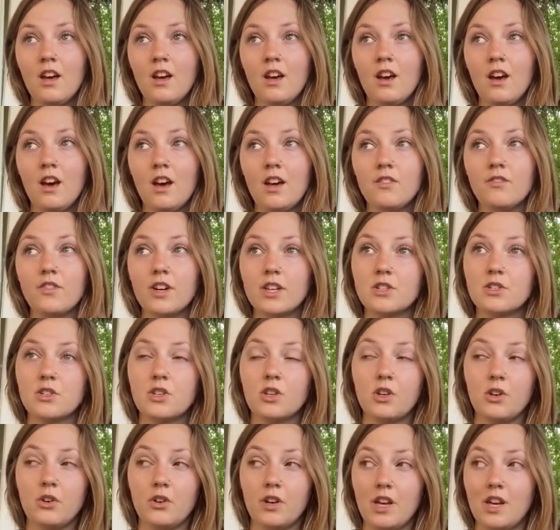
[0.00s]
I invite you to
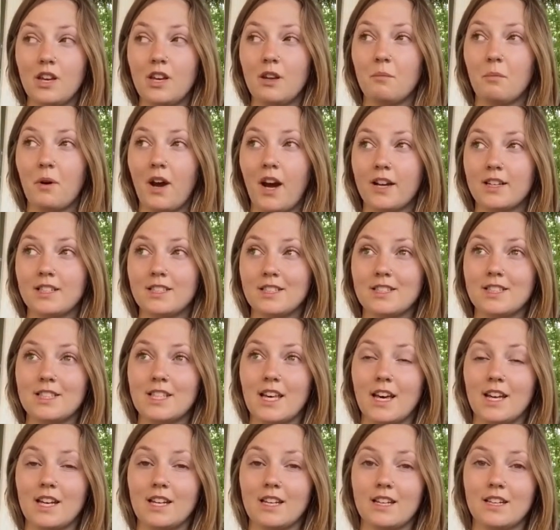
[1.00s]
create a practice
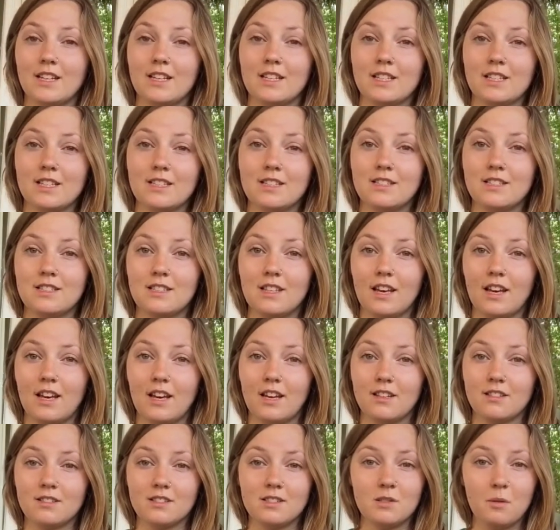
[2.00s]
that is
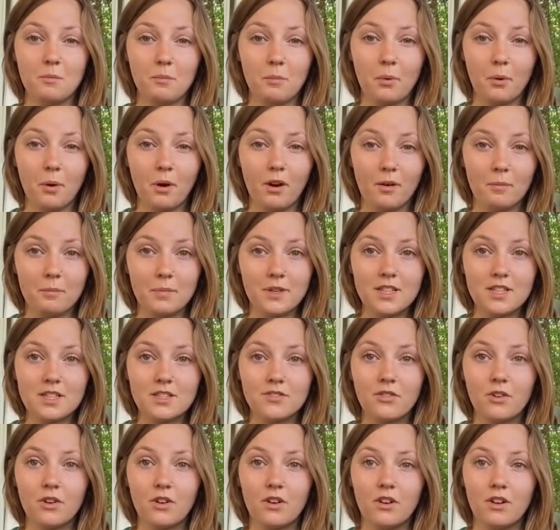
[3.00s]
simple,
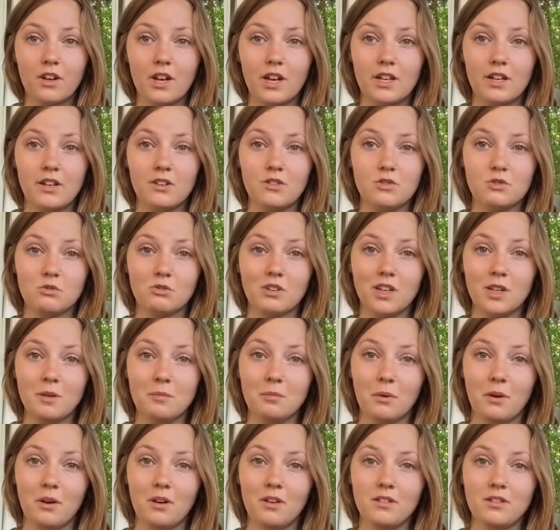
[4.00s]
peaceful, and
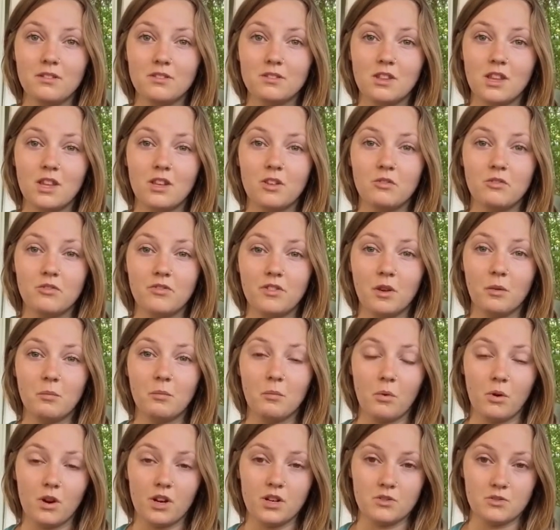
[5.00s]
enjoyable so that you feel
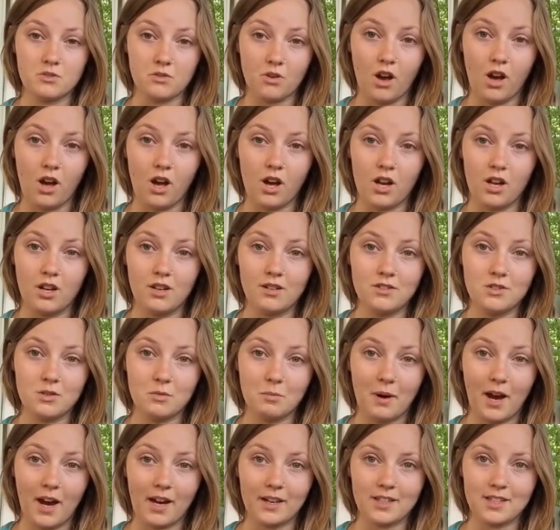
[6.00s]
more drawn to
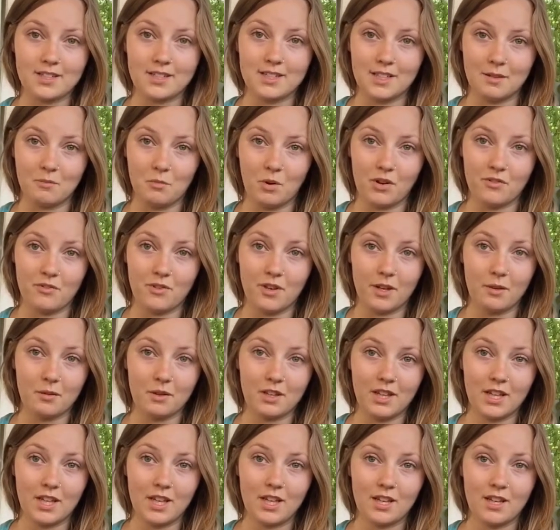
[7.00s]
practicing more
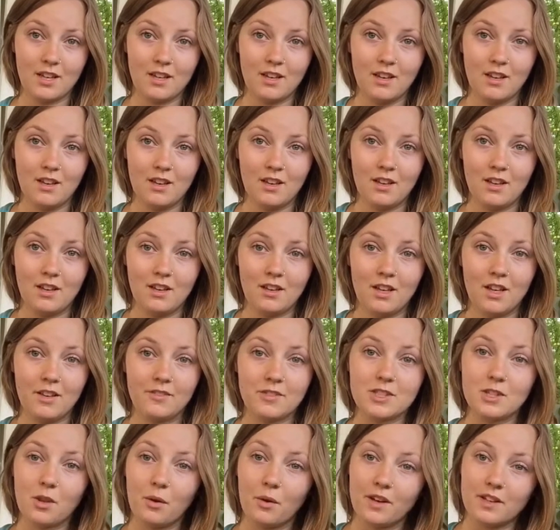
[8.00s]
frequently. If
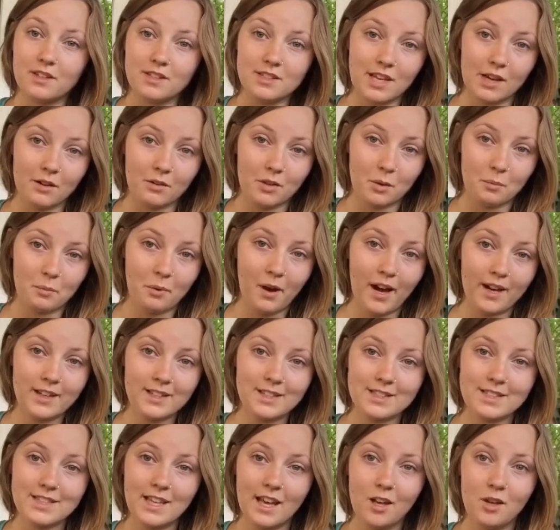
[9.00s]
slowing down your practice
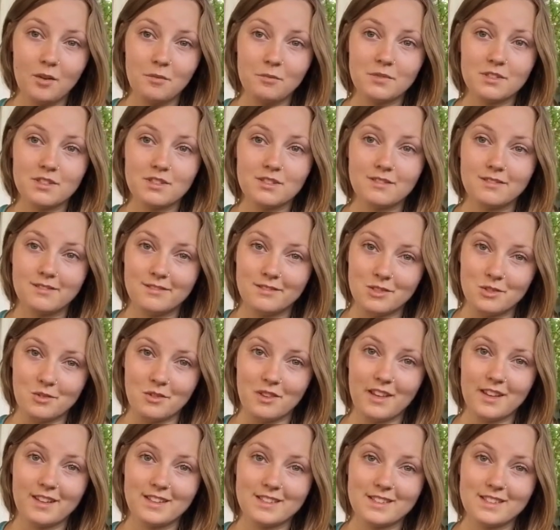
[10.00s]
helps, do
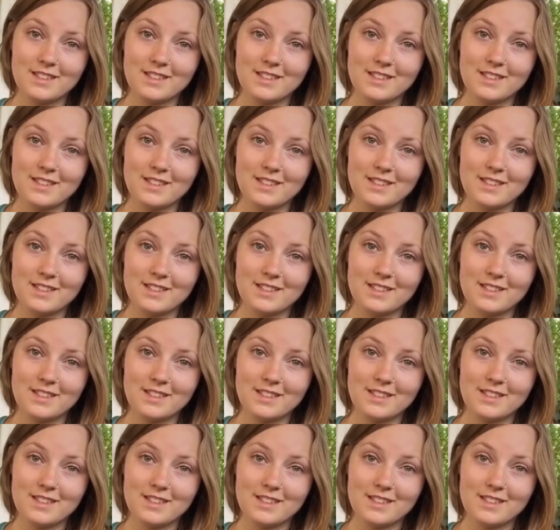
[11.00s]
this.